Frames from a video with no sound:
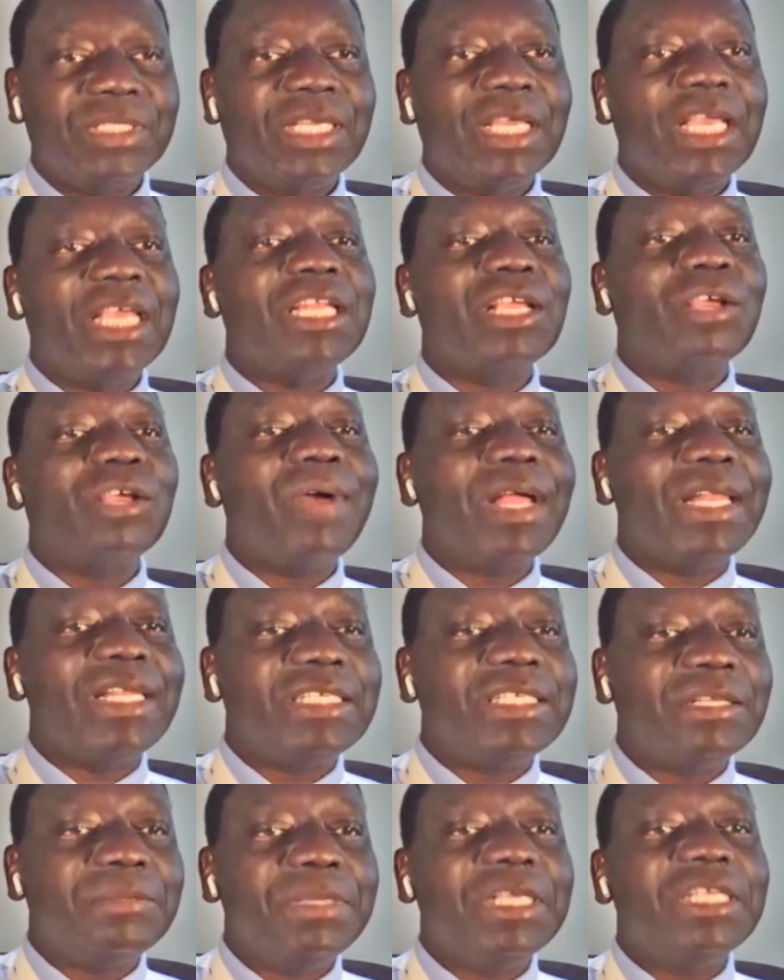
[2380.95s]
And
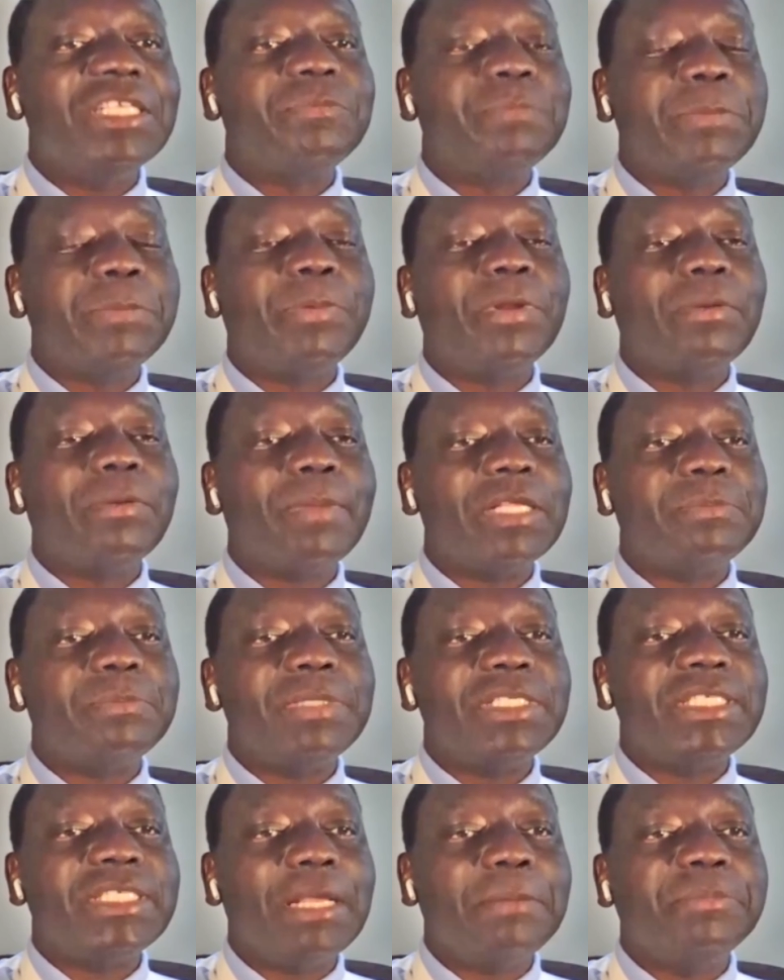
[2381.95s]
equality means people must be
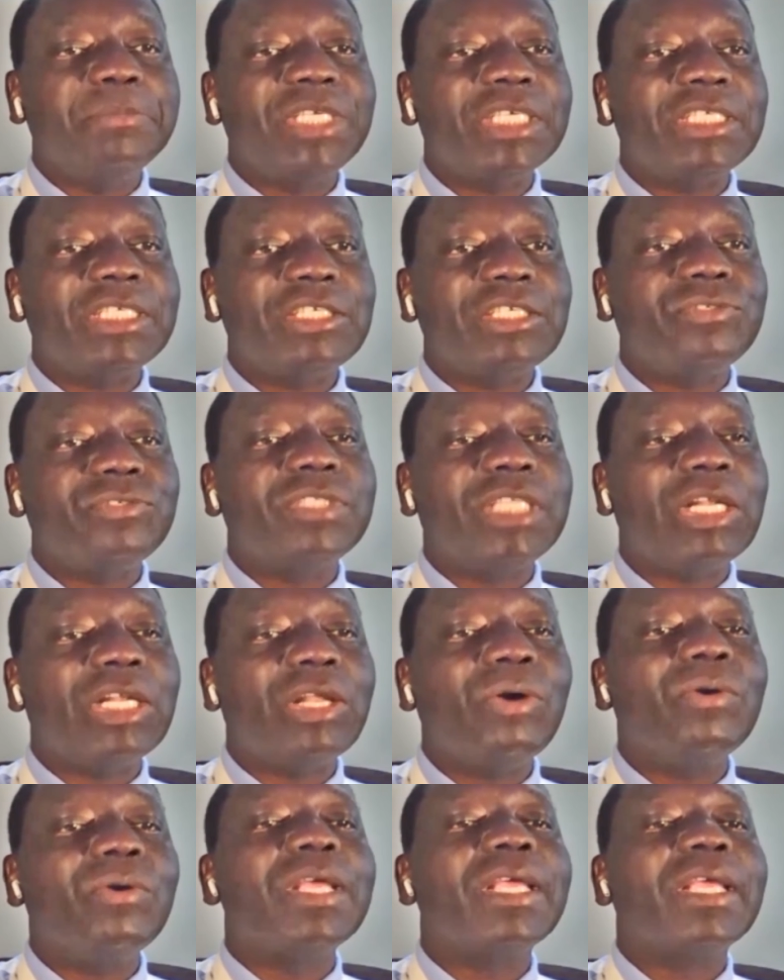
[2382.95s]
subjected to the
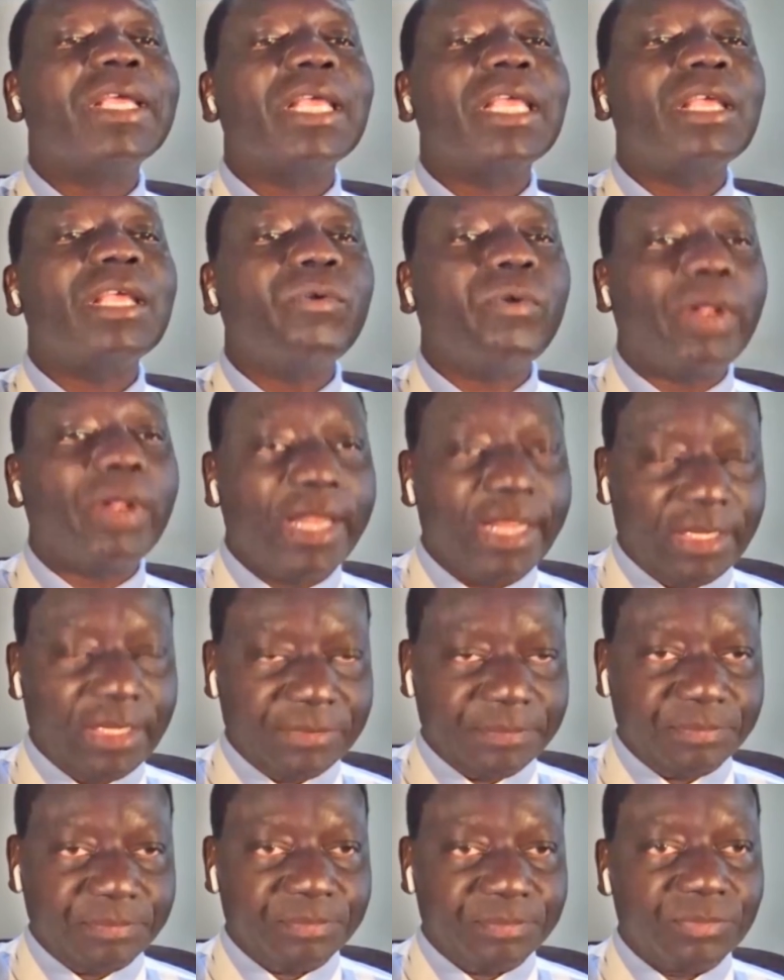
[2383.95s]
law equally,
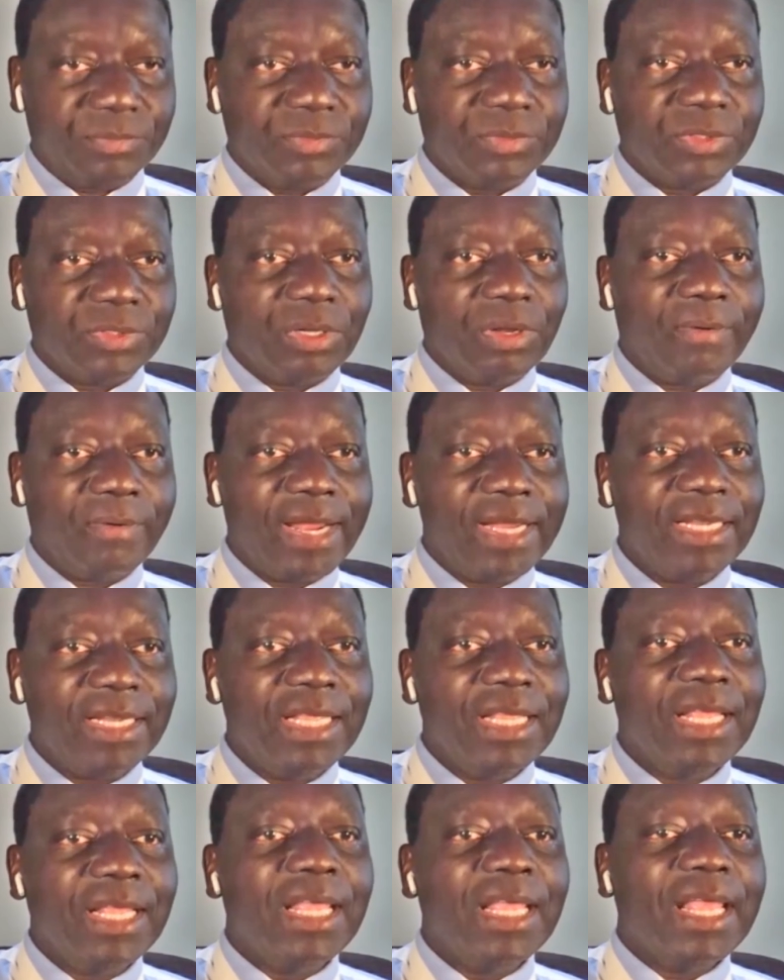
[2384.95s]
all right?
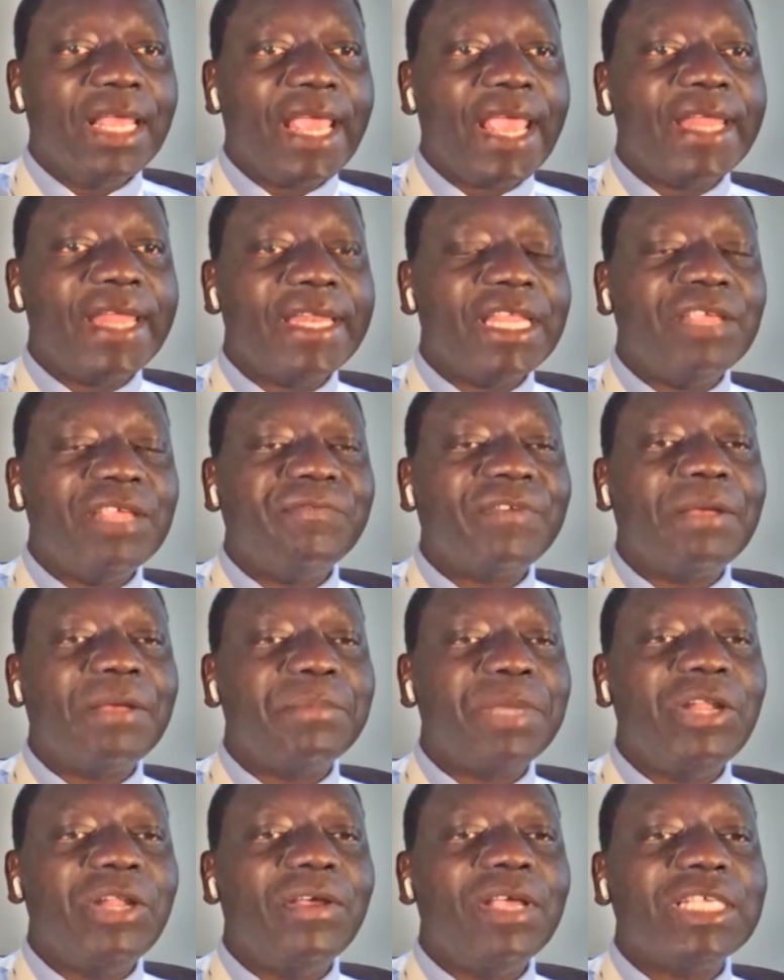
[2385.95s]
And if
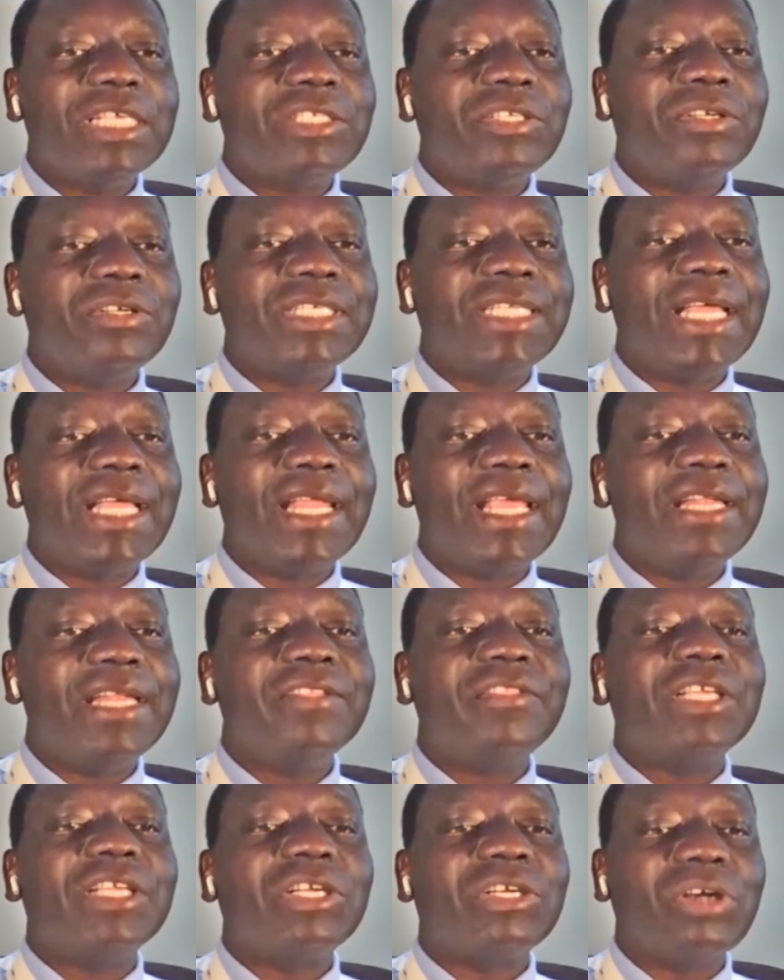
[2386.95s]
Camilo has not done
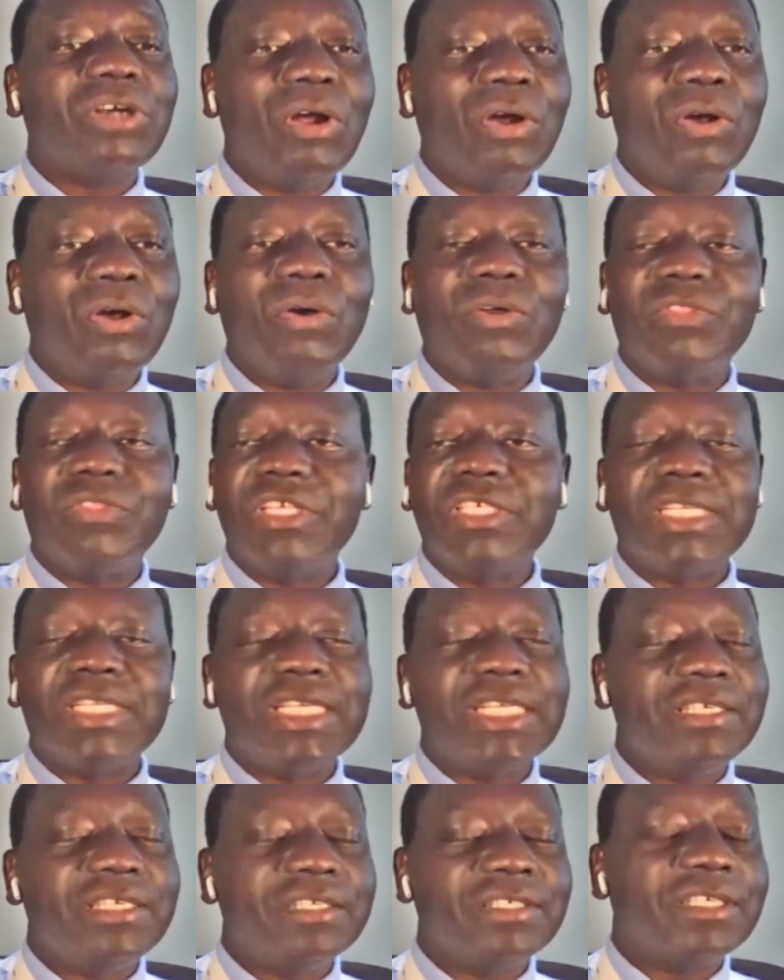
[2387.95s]
anything wrong, or these
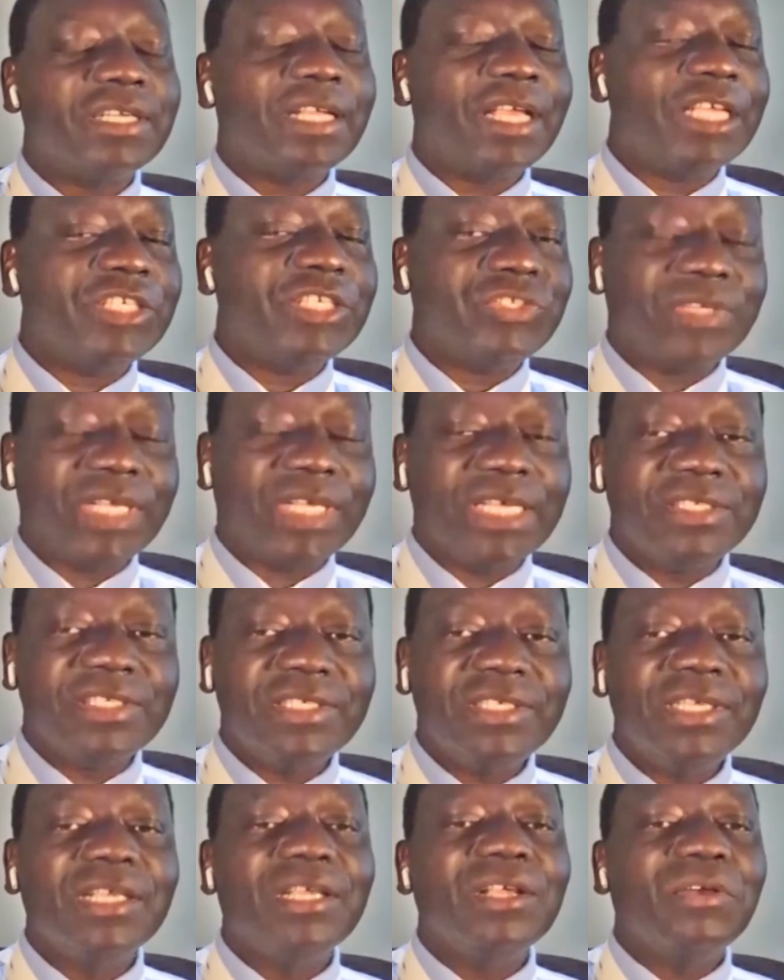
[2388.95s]
leaders in
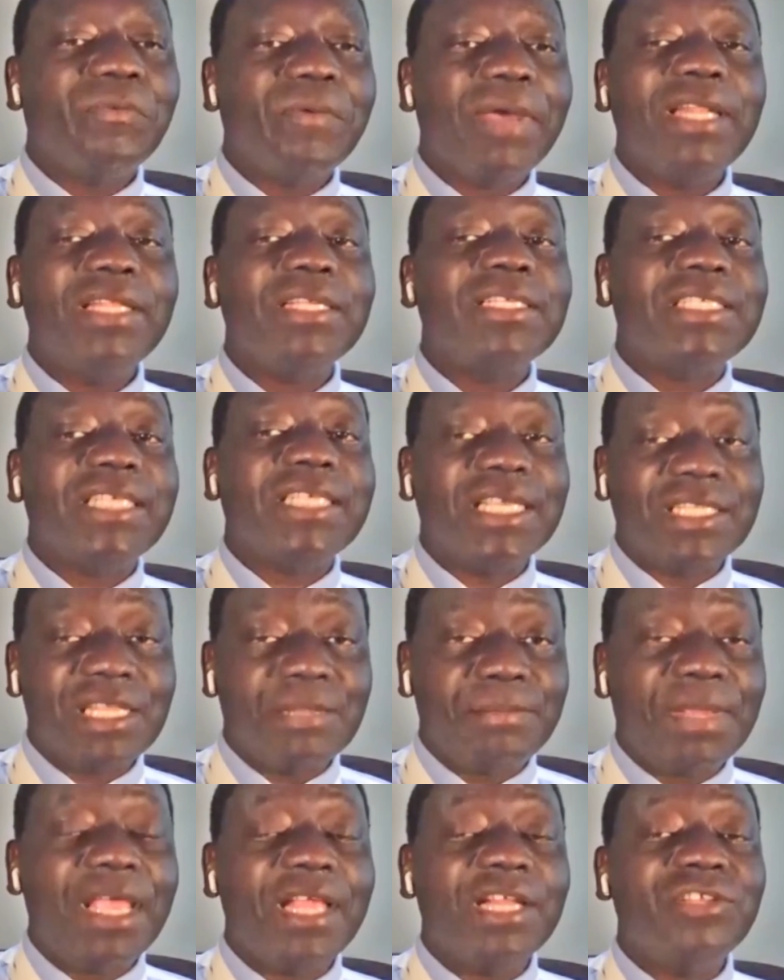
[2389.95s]
Kajo-Keji, well, take
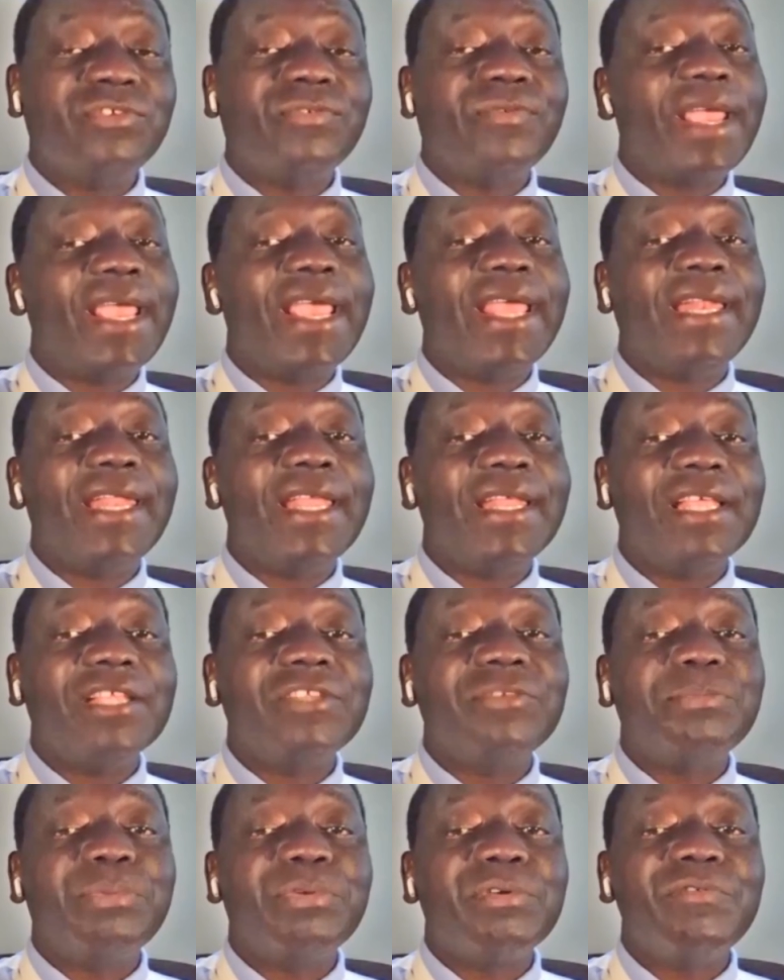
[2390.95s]
them elsewhere and let
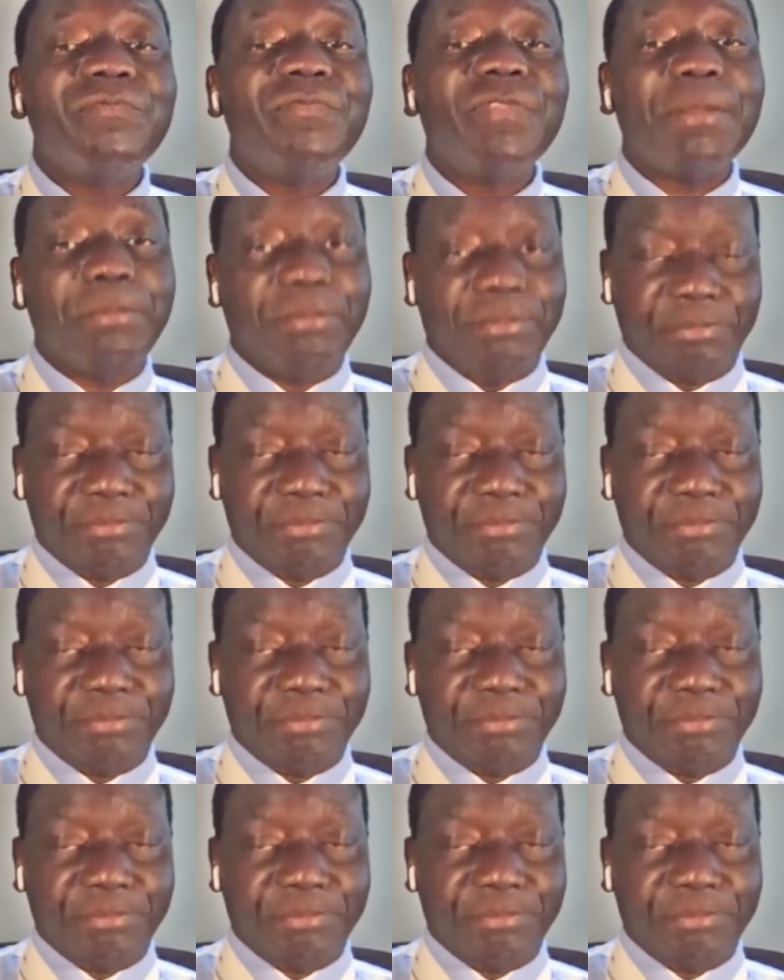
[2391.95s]
us prove them.